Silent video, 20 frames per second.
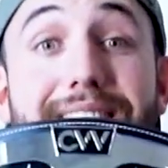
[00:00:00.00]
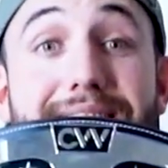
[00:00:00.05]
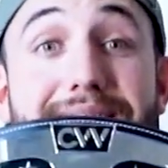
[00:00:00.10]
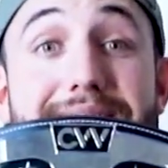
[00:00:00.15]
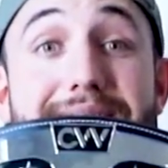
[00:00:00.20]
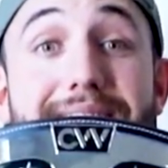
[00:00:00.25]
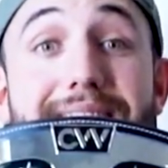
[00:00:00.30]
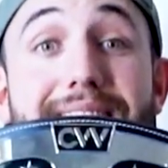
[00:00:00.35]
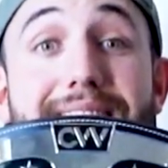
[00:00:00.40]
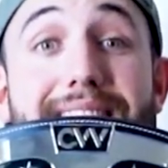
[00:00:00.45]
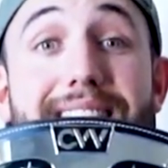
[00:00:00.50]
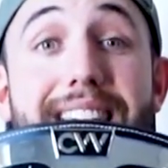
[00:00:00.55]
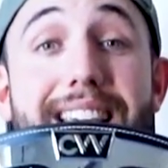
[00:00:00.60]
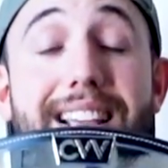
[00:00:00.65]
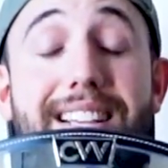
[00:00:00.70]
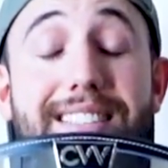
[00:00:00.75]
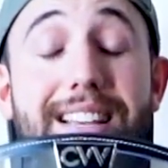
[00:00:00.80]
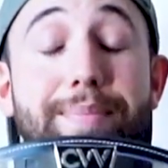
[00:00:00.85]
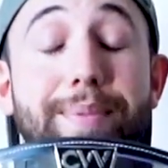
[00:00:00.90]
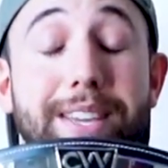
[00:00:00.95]
seen this thing
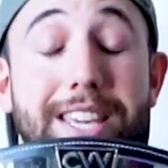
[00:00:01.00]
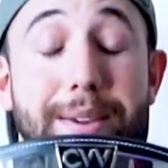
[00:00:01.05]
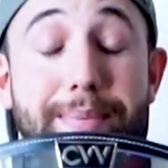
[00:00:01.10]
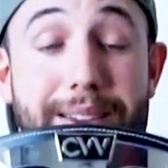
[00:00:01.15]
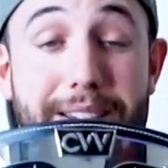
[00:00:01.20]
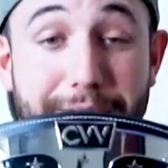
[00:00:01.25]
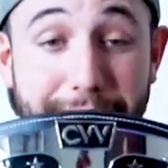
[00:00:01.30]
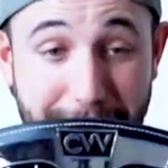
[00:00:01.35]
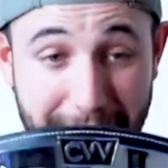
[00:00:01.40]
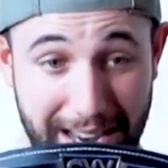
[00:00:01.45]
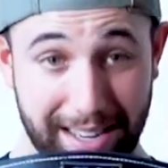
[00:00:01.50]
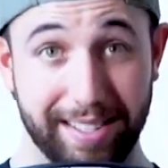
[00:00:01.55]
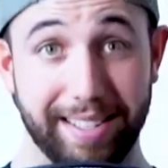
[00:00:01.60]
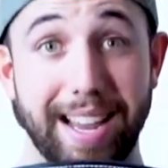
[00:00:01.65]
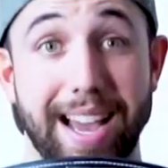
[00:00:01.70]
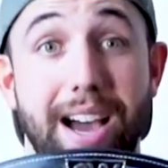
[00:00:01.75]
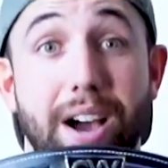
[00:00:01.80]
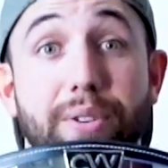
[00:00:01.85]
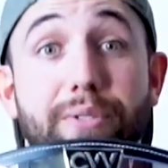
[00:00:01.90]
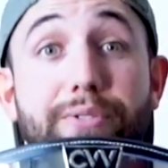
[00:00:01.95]
because I've been keeping it face
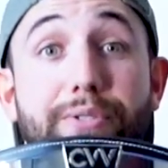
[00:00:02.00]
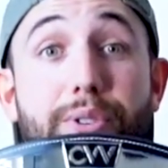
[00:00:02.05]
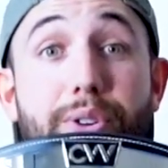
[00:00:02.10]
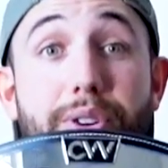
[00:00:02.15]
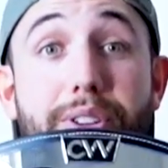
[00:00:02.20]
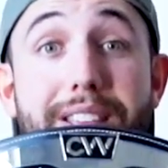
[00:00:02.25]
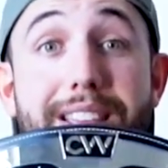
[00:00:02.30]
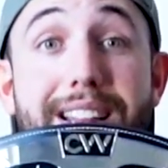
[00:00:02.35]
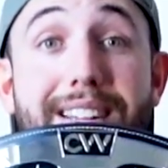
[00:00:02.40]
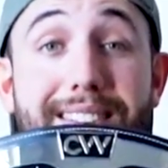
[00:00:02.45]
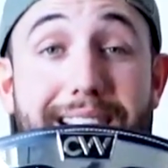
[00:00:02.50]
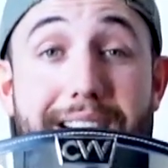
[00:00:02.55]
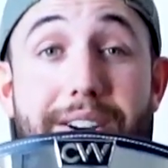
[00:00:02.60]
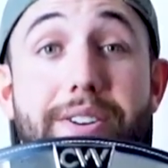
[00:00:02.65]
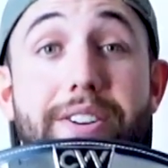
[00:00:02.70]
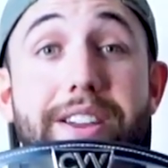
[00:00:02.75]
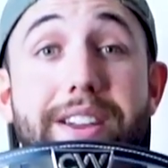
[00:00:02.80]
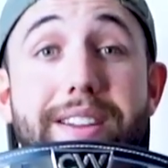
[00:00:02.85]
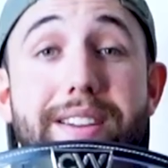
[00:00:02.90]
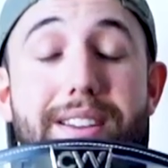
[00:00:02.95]
down for the
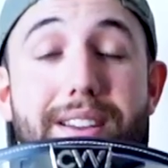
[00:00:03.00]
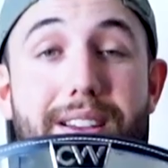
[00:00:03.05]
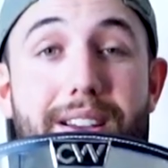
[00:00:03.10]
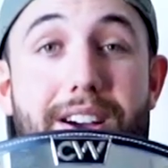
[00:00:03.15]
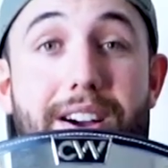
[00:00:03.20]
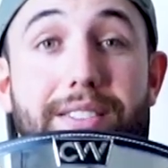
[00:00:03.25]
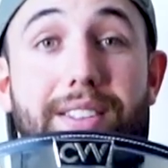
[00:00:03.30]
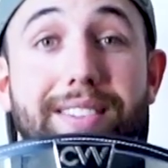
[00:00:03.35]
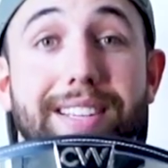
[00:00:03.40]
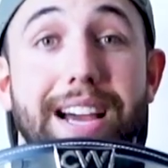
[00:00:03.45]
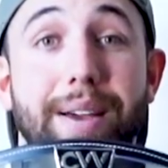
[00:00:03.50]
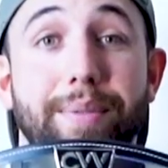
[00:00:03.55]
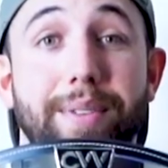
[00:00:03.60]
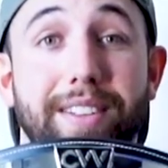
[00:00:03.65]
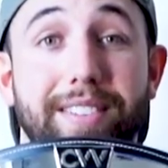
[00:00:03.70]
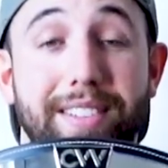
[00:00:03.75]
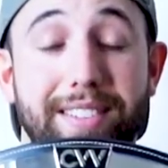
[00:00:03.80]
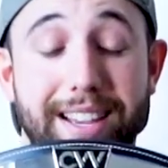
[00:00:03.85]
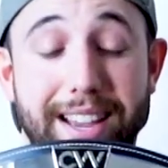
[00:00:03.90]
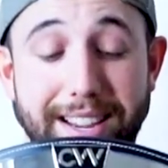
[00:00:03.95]
entirety of the time
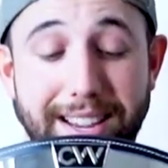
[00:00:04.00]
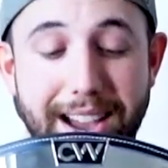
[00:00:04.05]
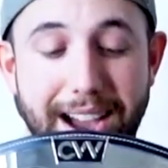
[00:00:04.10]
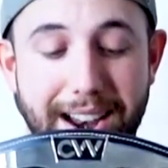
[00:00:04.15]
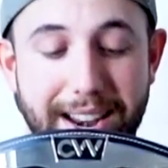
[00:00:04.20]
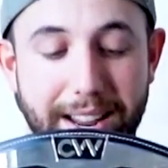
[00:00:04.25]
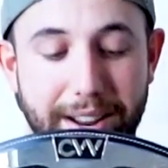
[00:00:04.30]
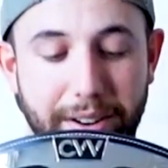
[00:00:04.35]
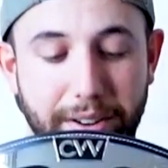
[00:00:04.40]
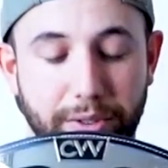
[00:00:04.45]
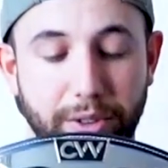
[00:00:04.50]
that since I got it.